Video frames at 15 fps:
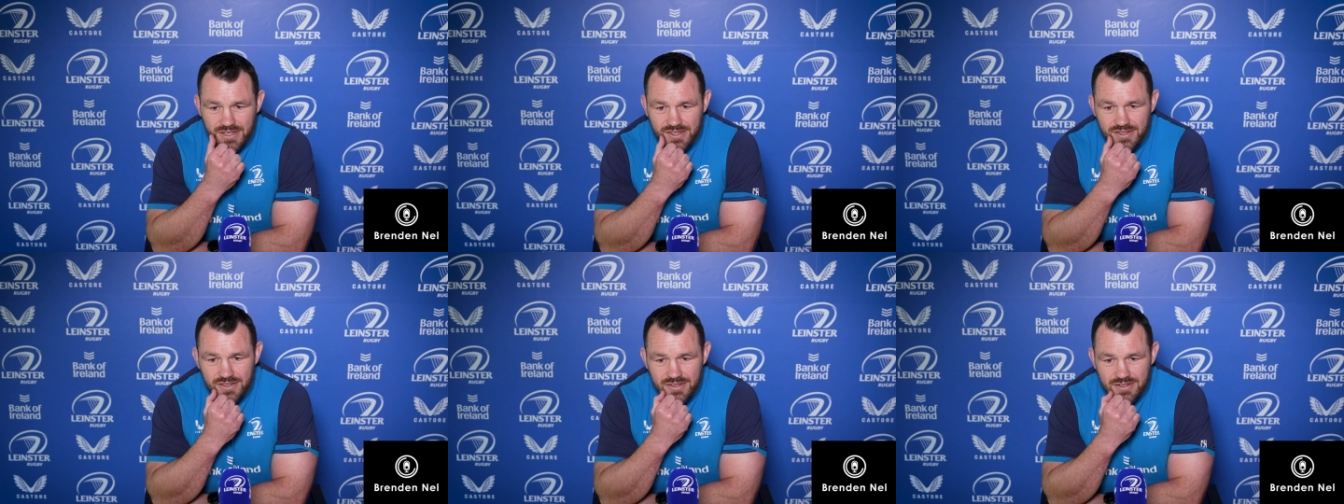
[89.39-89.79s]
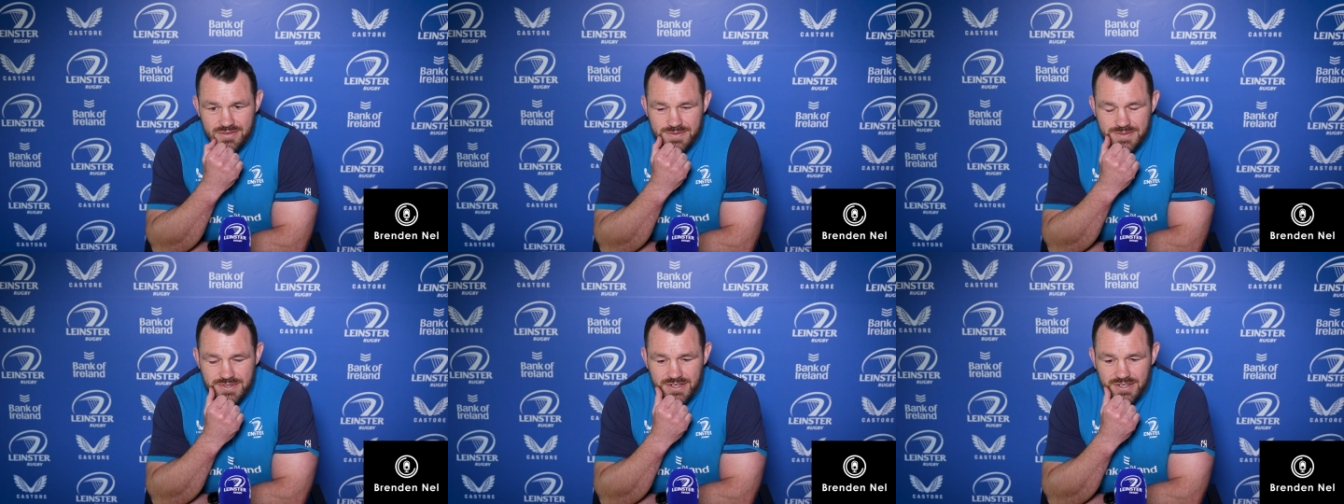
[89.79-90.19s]
I
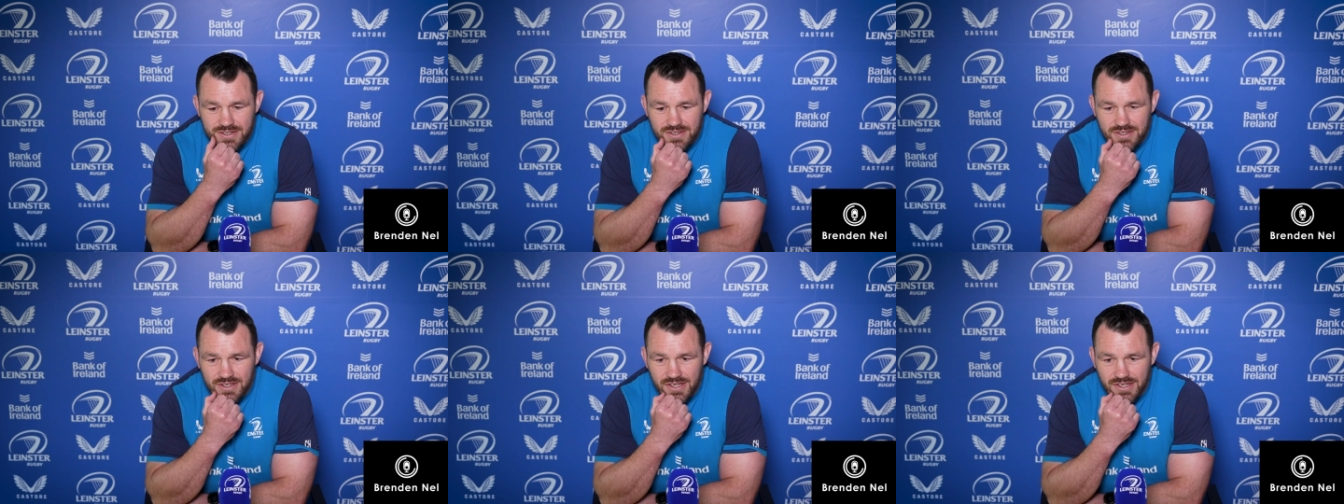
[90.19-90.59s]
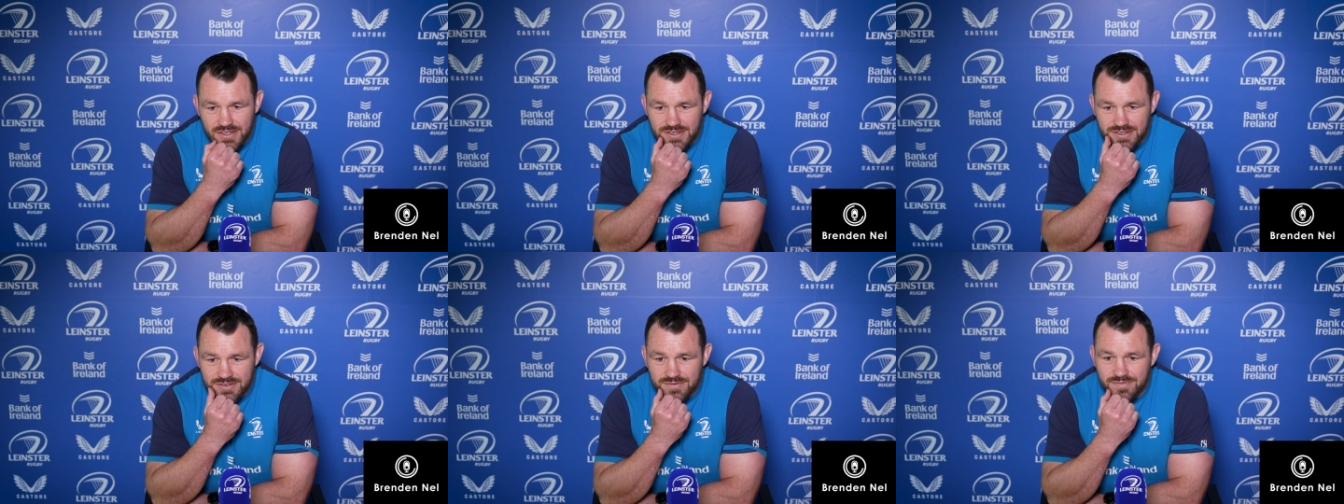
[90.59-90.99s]
I'm starting to like
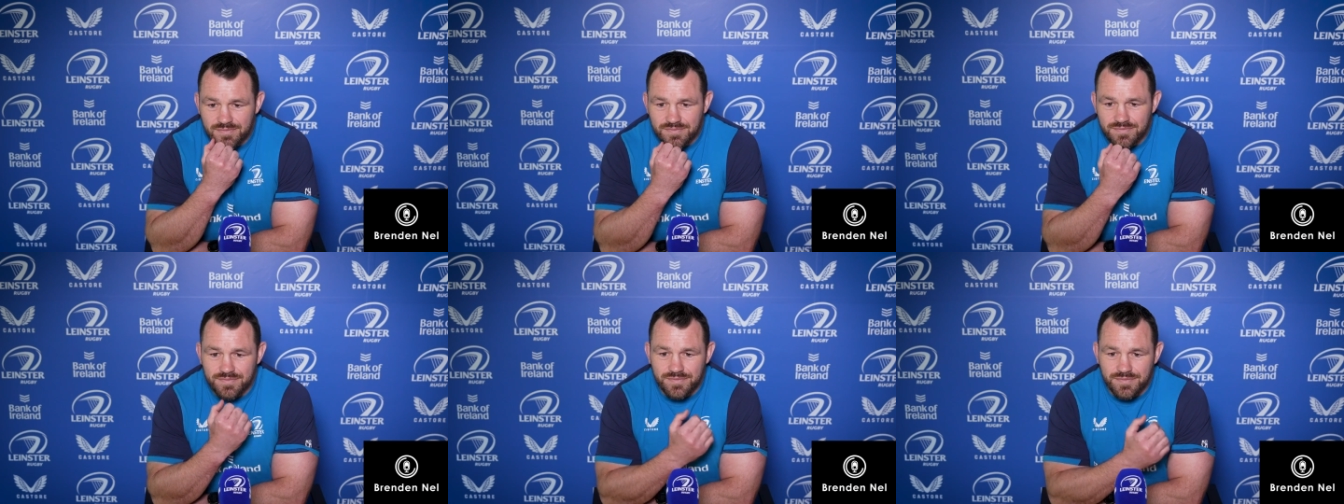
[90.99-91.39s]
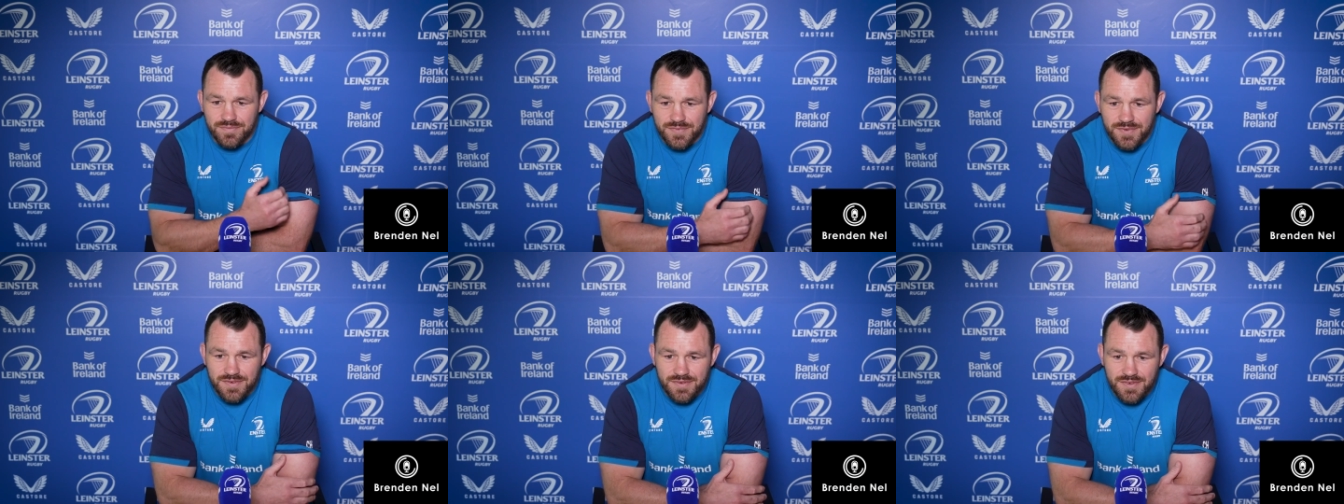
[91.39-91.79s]

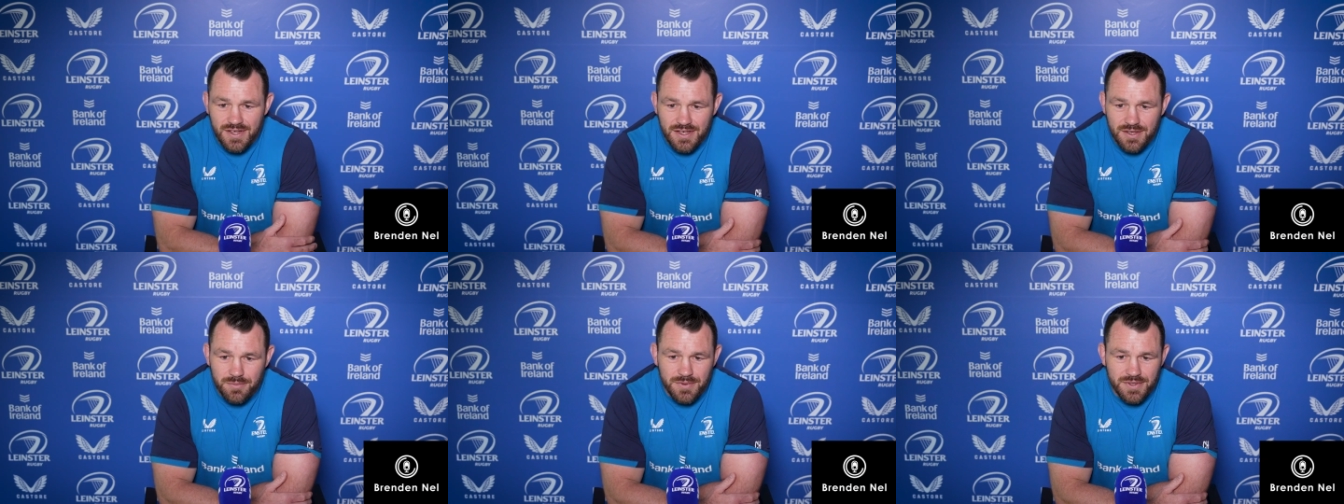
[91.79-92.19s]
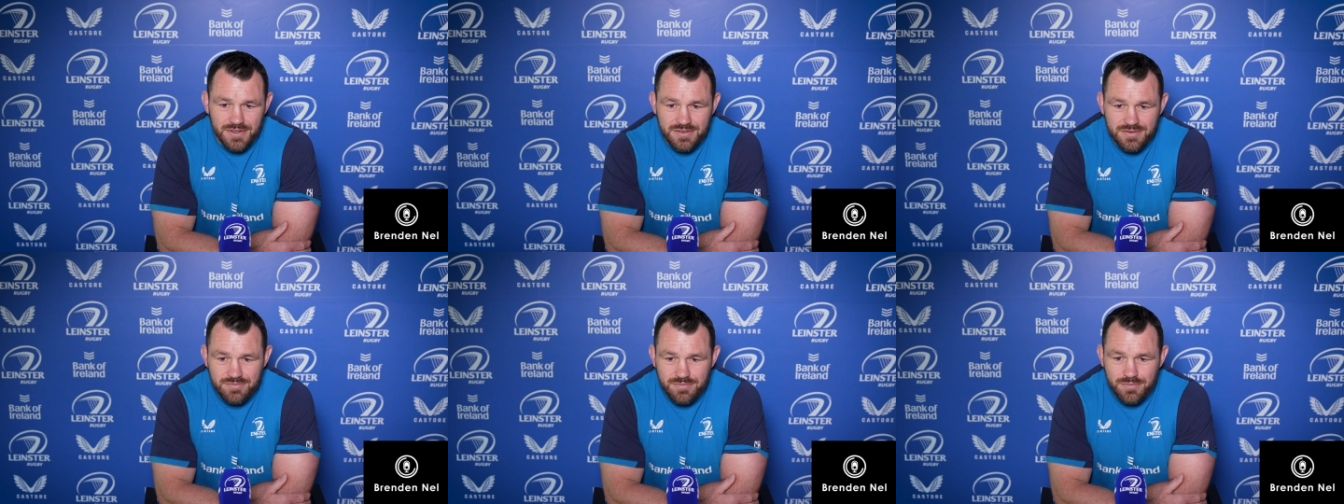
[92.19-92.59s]
dealing with
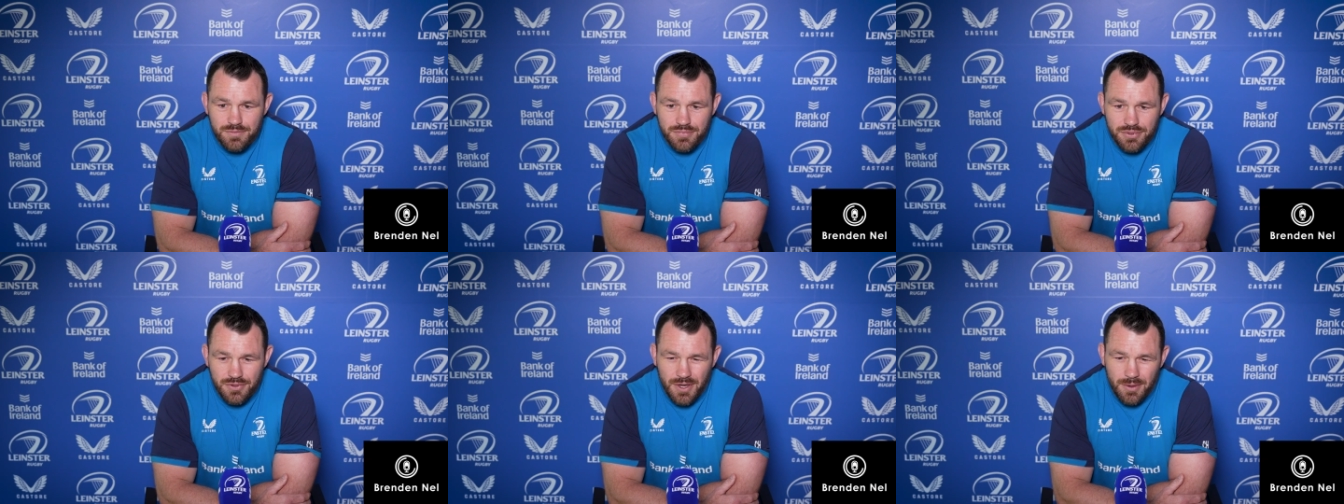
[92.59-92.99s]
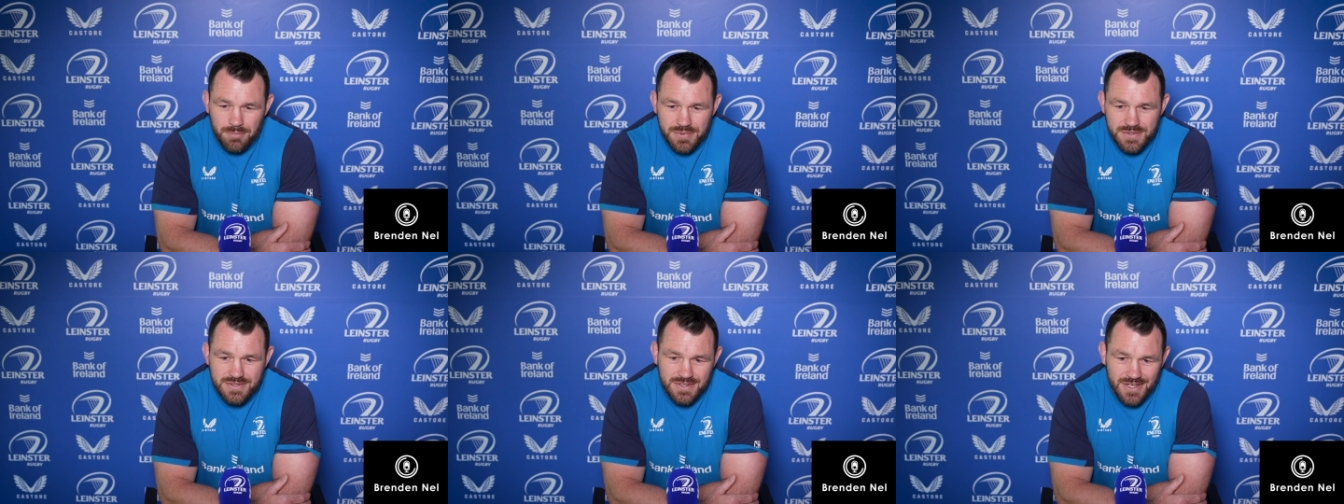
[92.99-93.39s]
props.